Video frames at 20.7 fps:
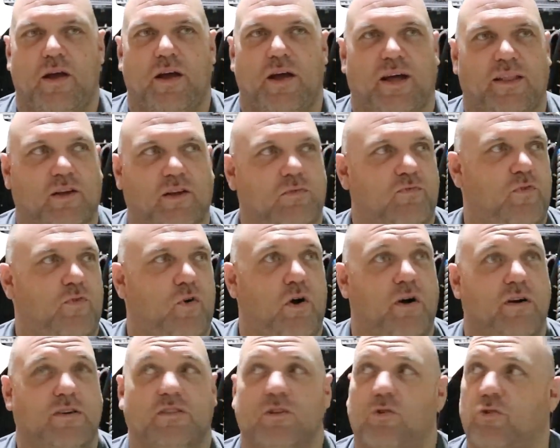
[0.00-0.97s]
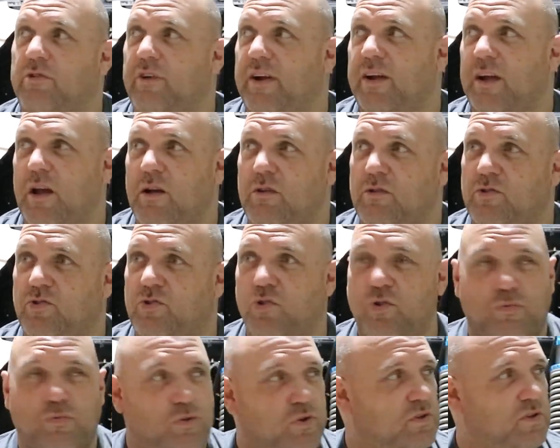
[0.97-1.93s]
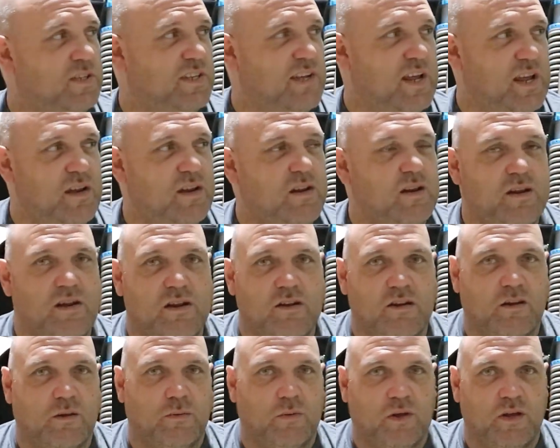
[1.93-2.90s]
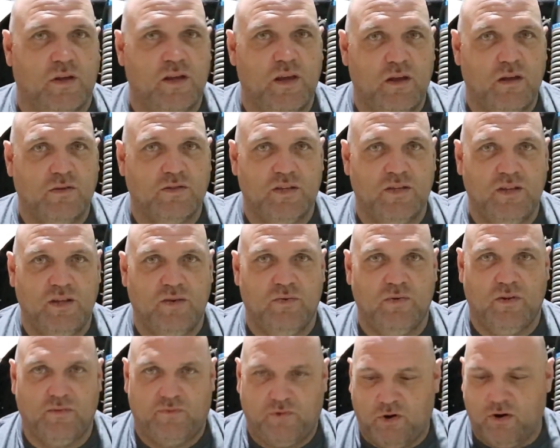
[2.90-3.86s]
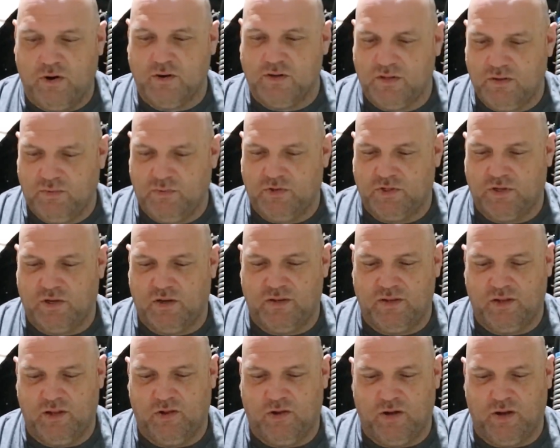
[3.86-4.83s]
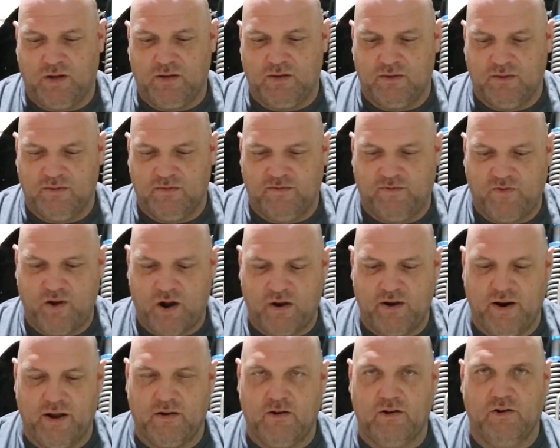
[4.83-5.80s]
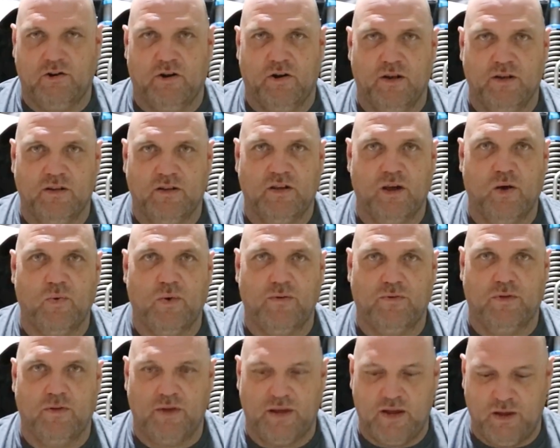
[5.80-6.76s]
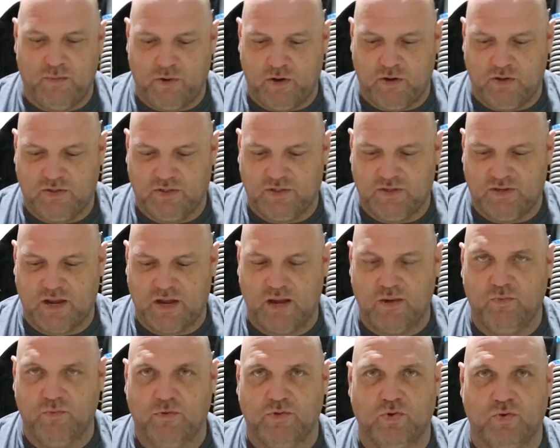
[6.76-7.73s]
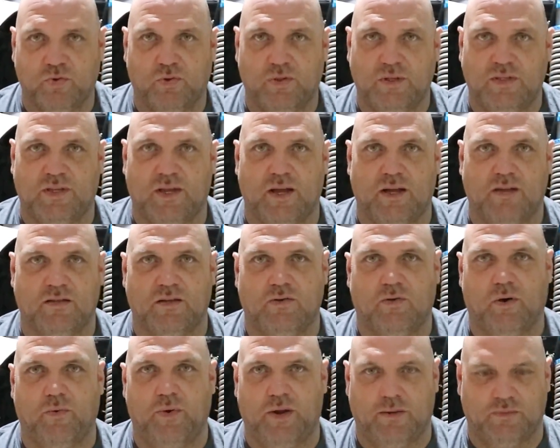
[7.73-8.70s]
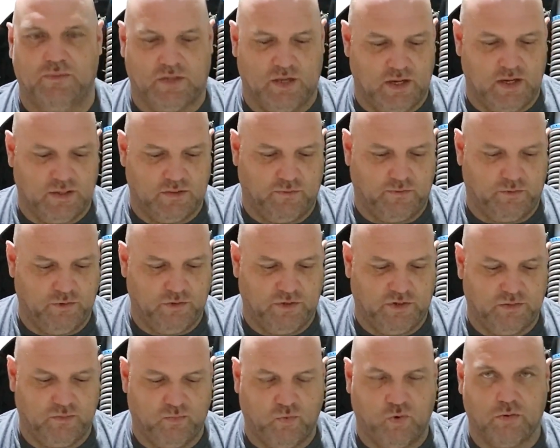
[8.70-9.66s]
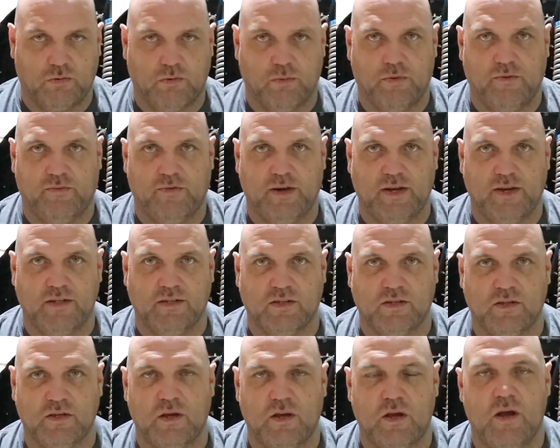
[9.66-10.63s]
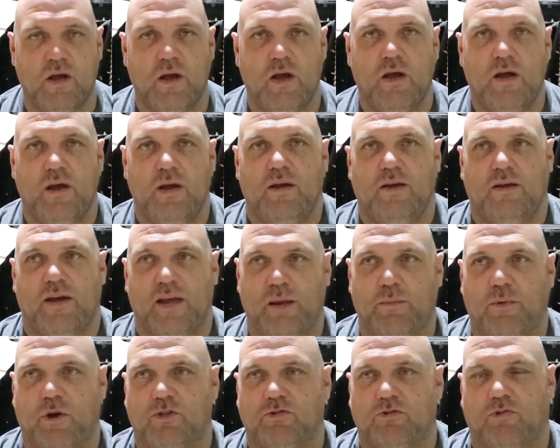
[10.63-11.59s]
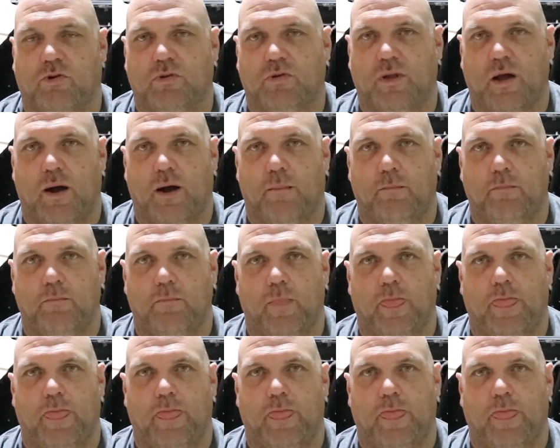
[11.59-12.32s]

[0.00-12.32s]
And the fireys are looking around going, dude, were you standing in here? And I'm like, yeah, I was in here with the fire extinguisher. And they're like, far out, alright, go wait for the ambos and we'll sort this out. So I went upstairs, threw some water on my face, ambos rocked up,